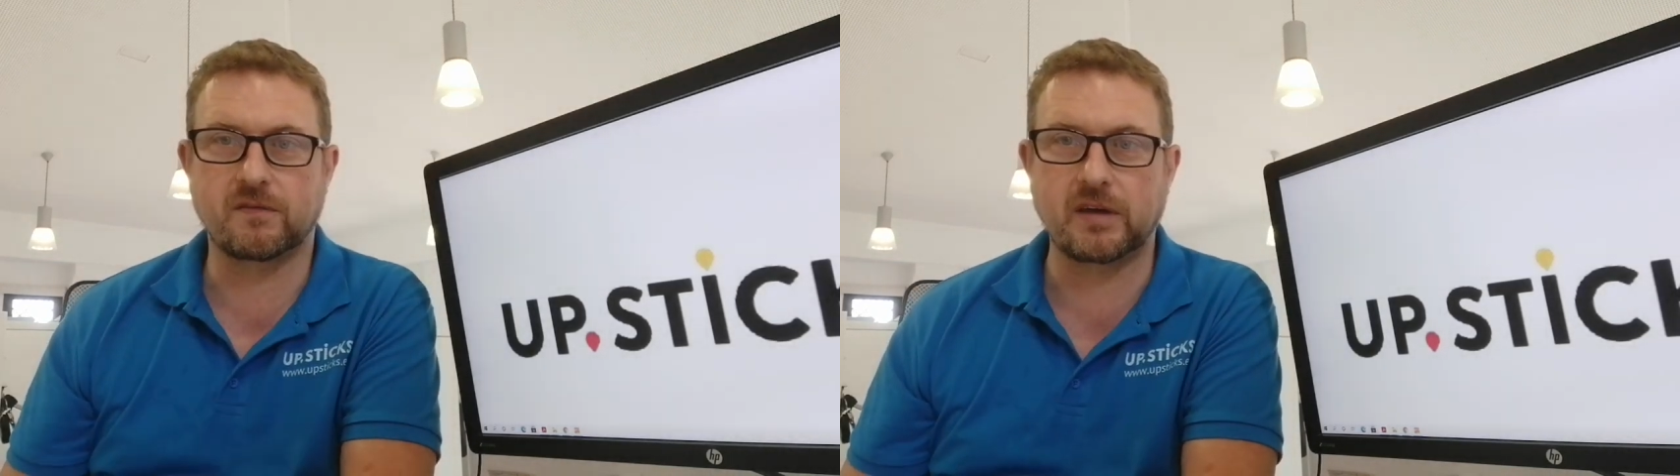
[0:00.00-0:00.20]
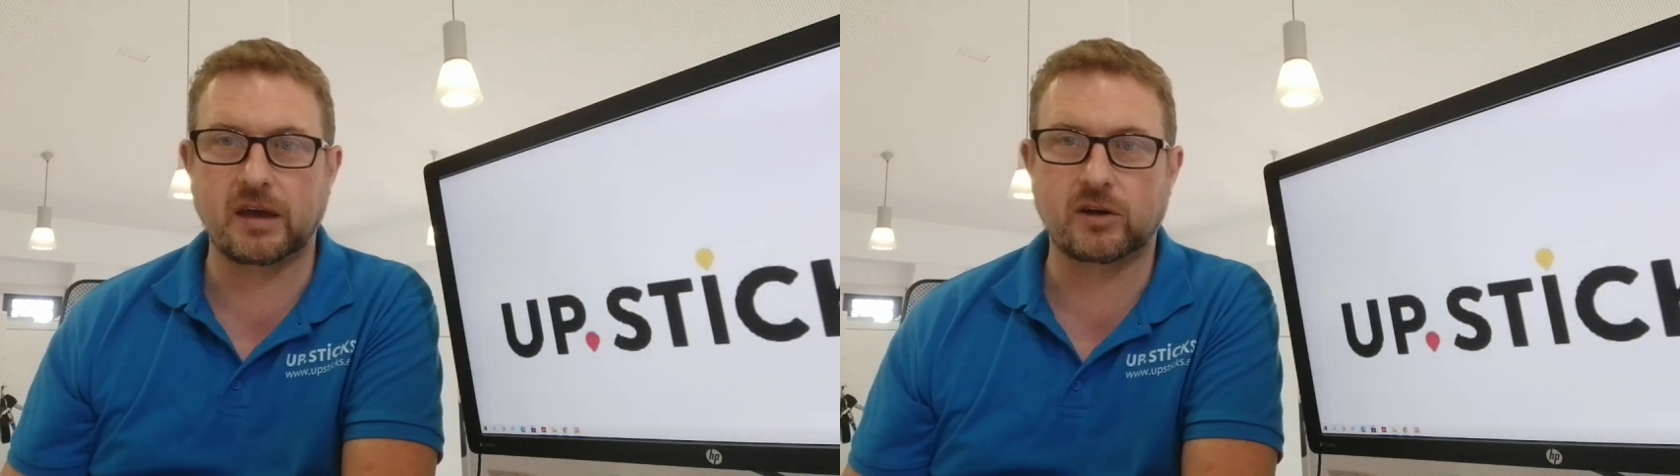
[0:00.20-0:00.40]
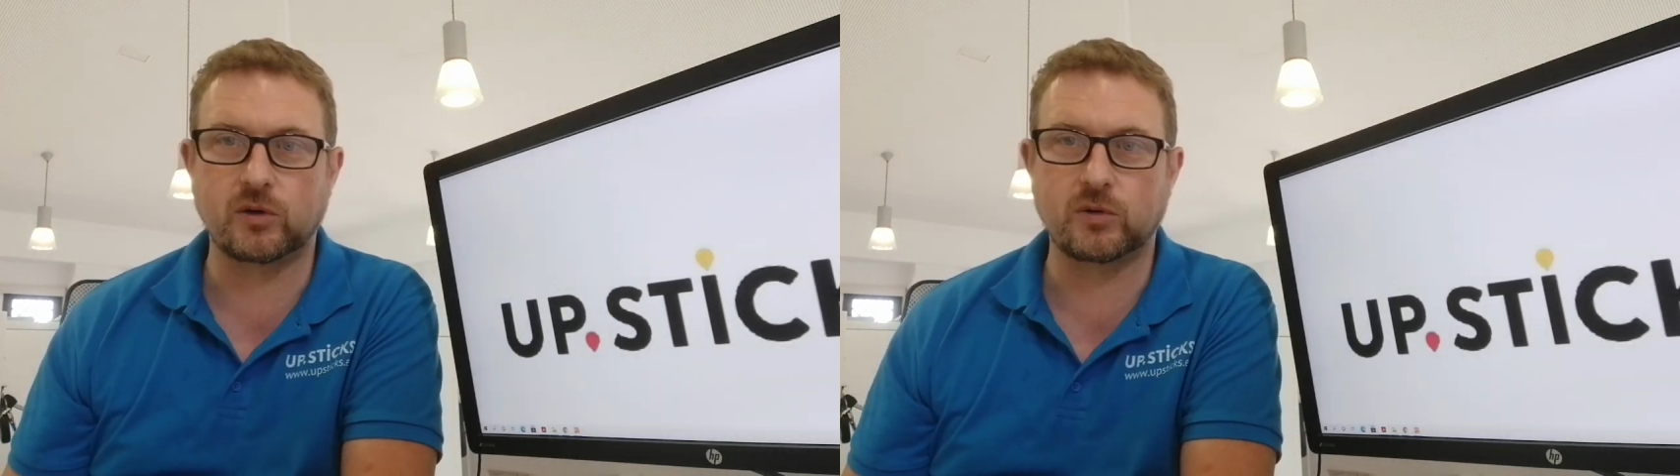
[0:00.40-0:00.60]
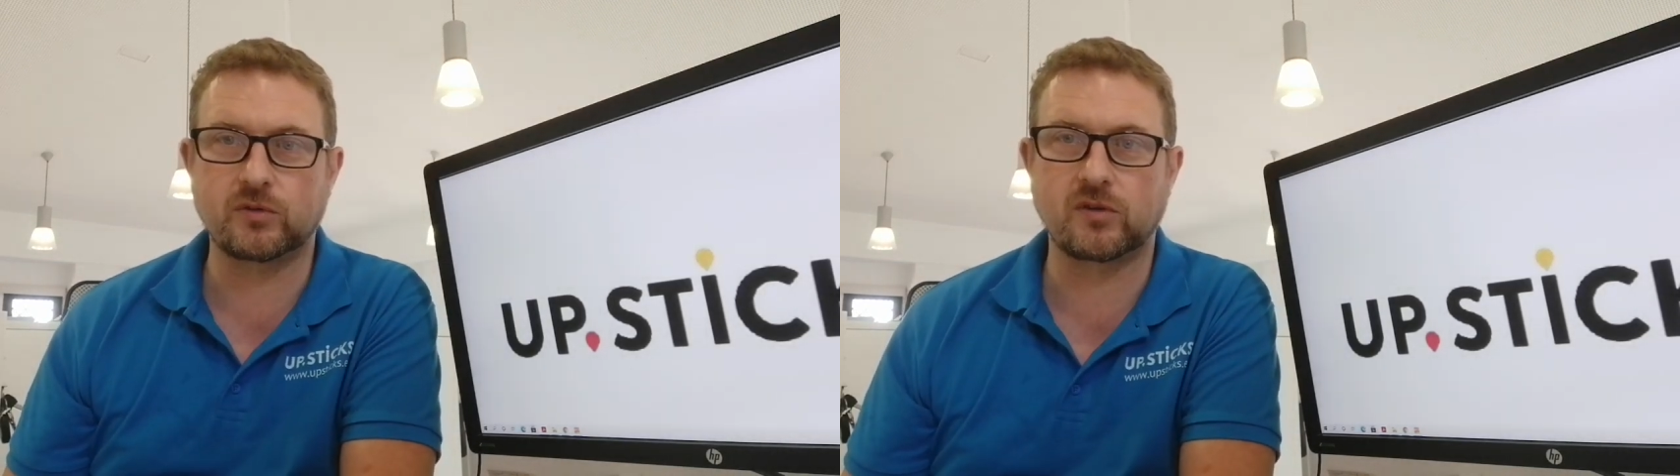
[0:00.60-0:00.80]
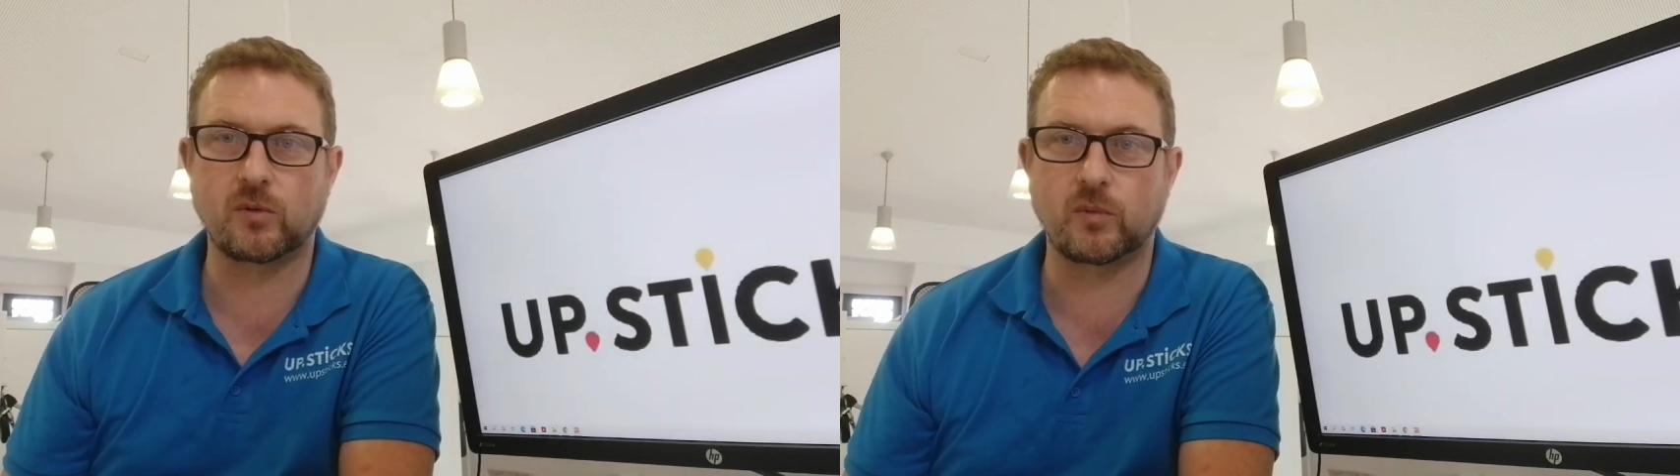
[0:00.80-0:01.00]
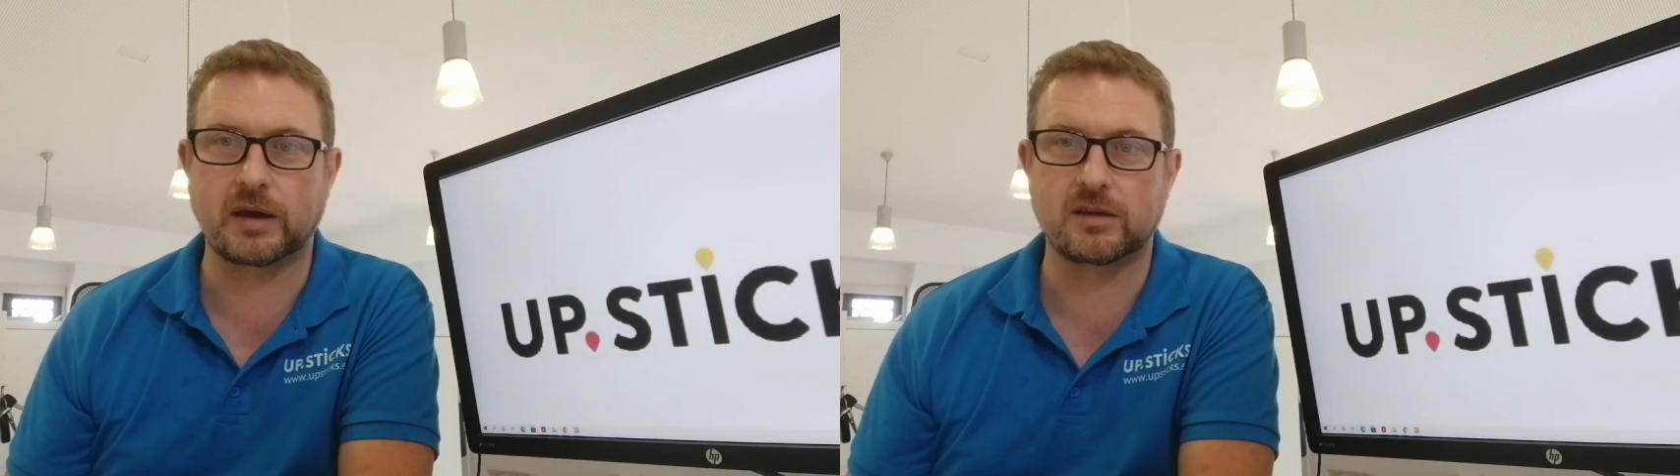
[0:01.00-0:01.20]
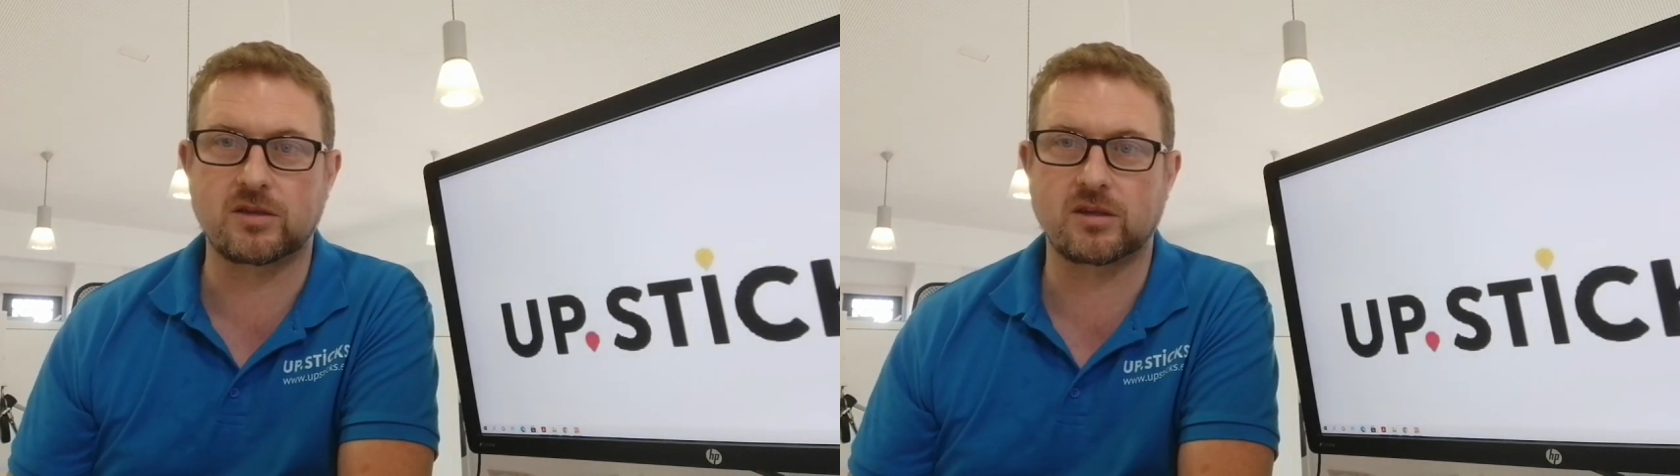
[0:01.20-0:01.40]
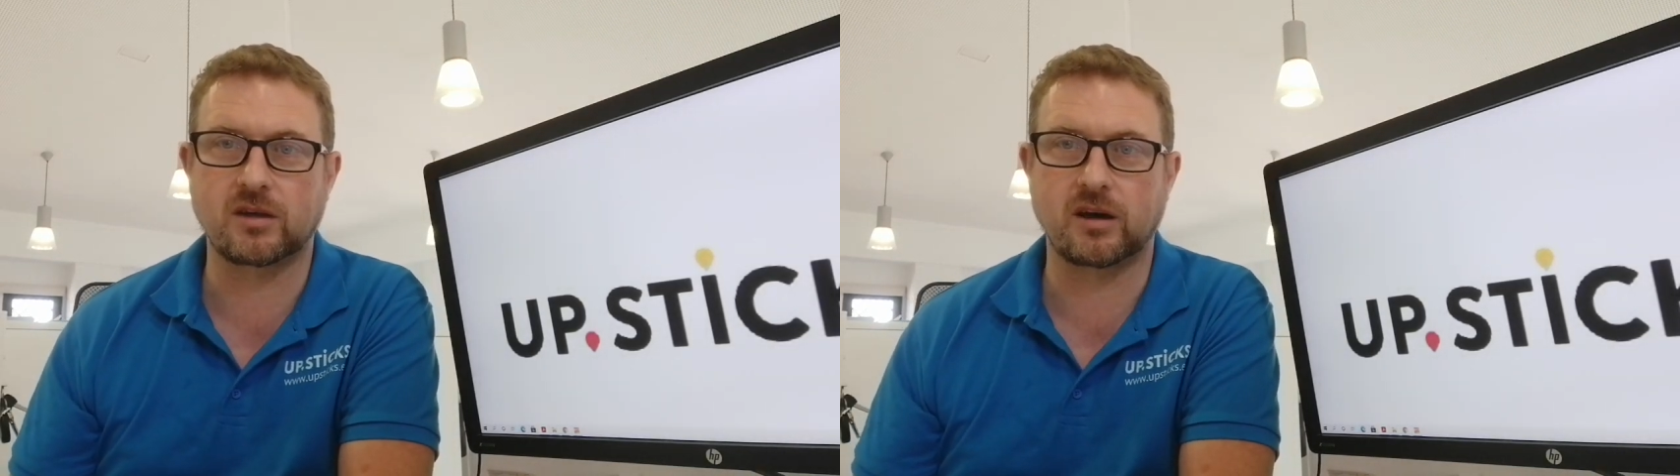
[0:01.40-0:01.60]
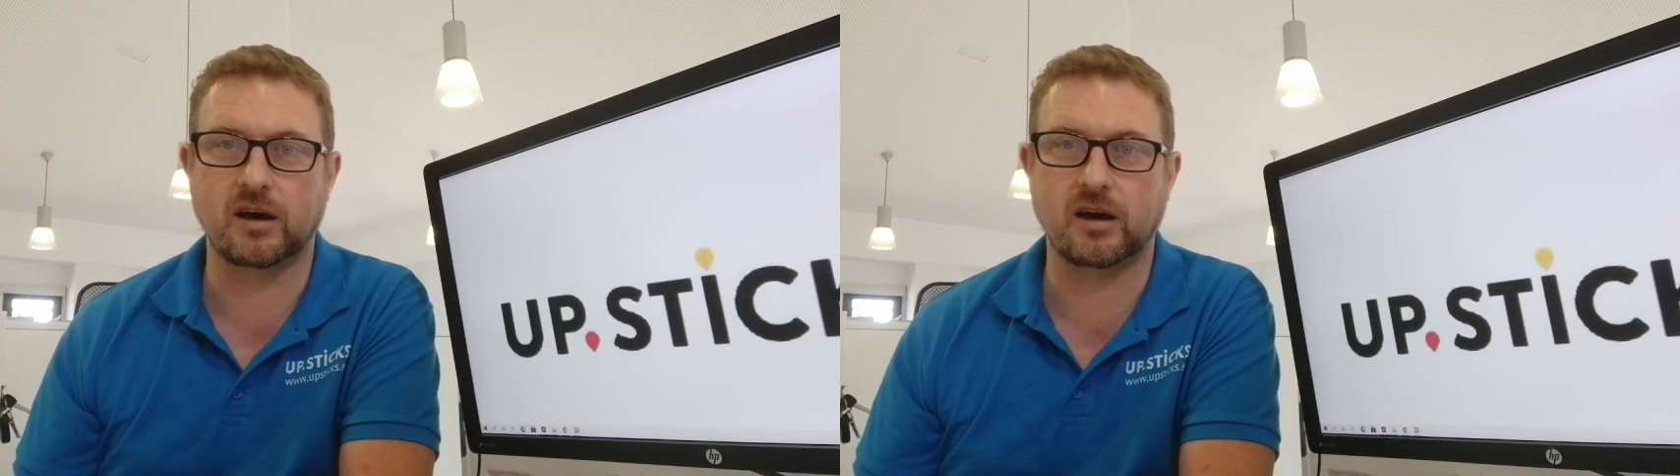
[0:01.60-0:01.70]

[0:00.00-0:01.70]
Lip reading: vehicles which